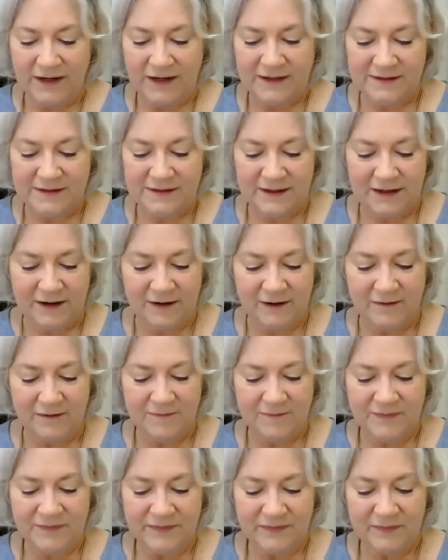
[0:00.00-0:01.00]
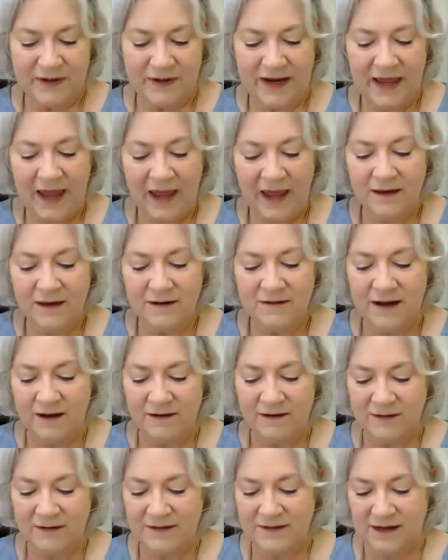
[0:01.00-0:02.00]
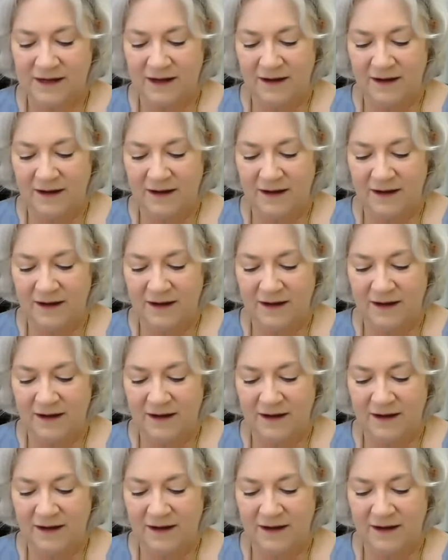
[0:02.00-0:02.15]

he did hear, but hanging down his